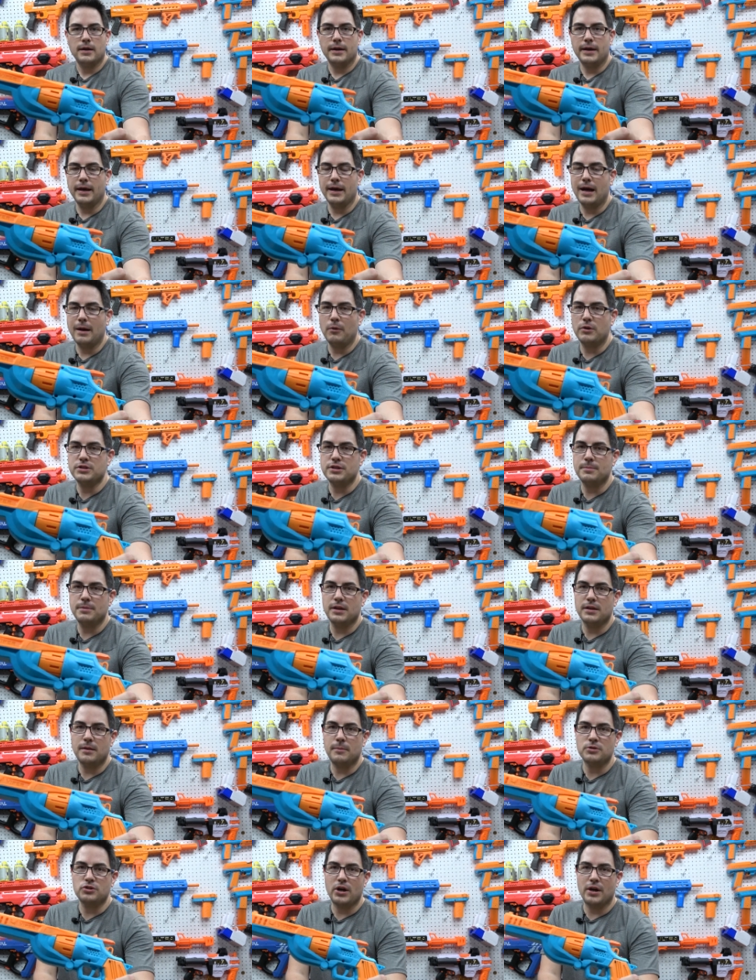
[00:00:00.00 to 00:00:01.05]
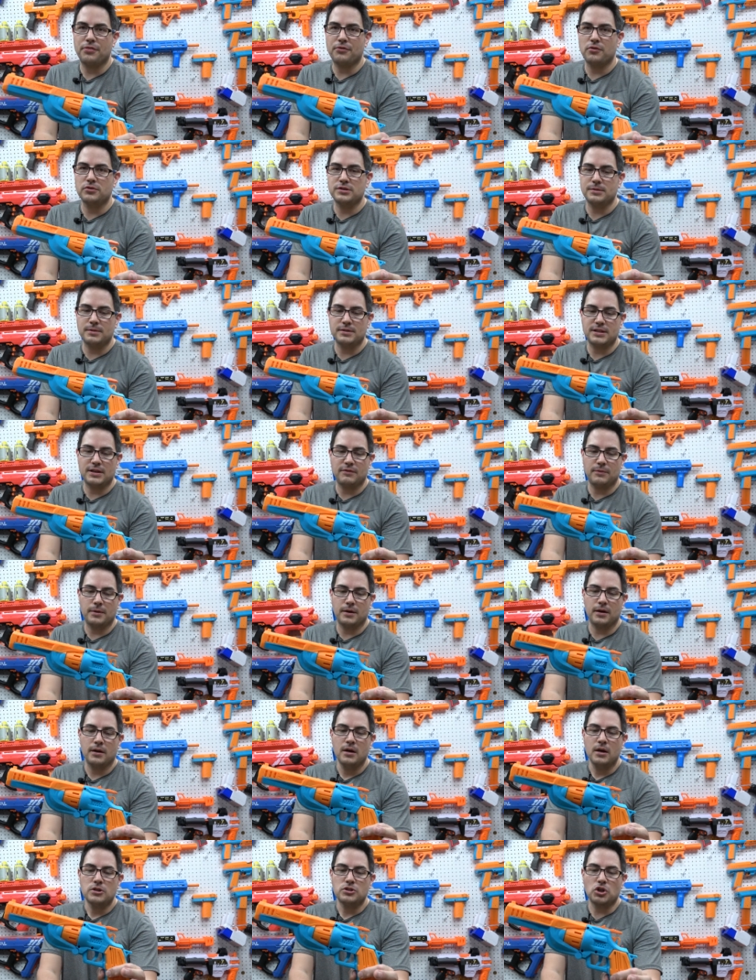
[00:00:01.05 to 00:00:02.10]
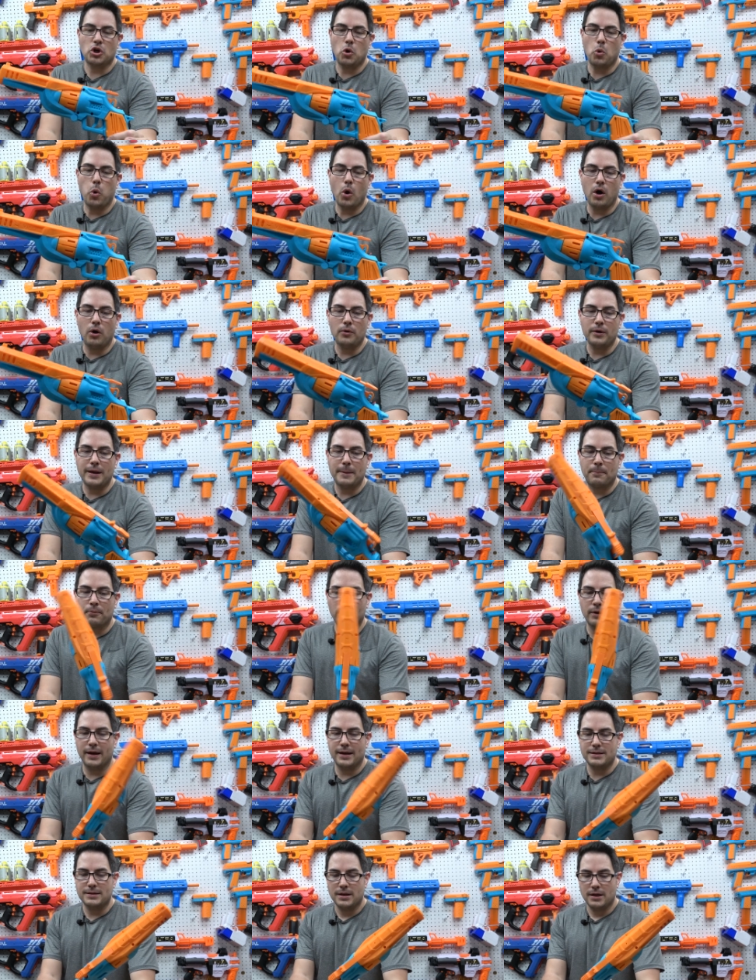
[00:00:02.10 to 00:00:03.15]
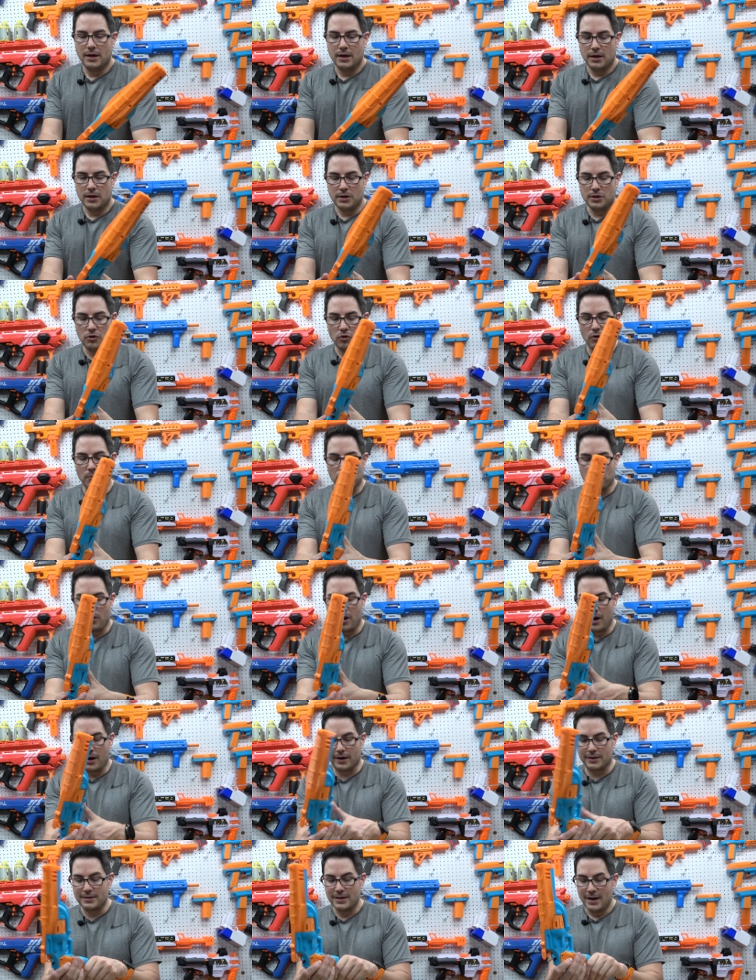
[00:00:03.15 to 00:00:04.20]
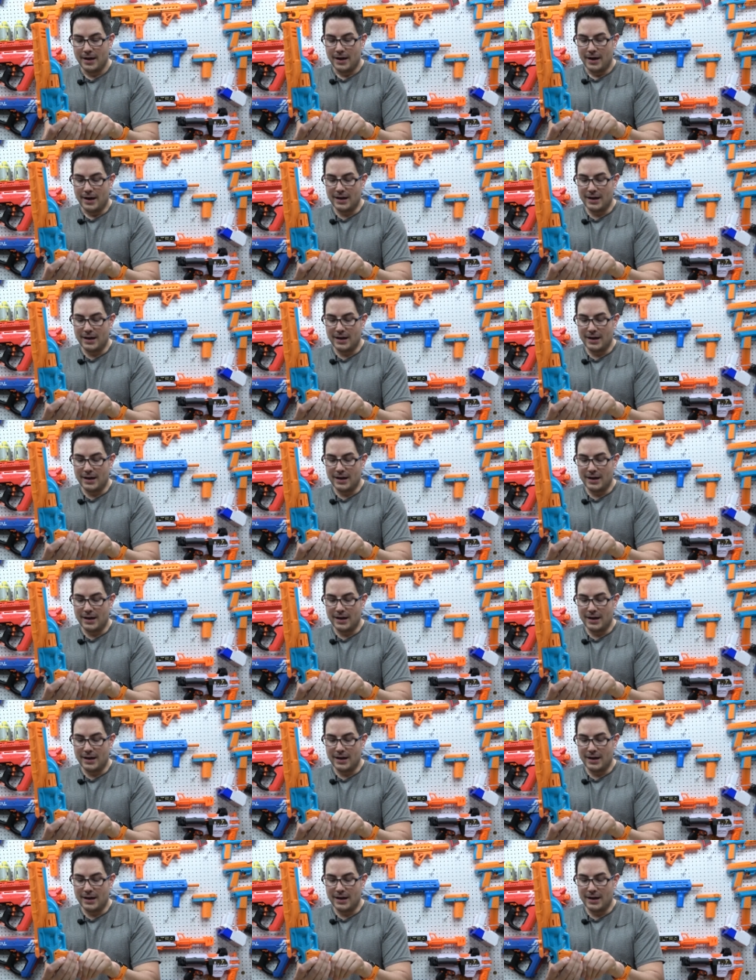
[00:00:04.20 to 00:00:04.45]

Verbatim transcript: Again, I wish I'm gonna, I'm gonna try to throw some of the stuff out there to quality print your products,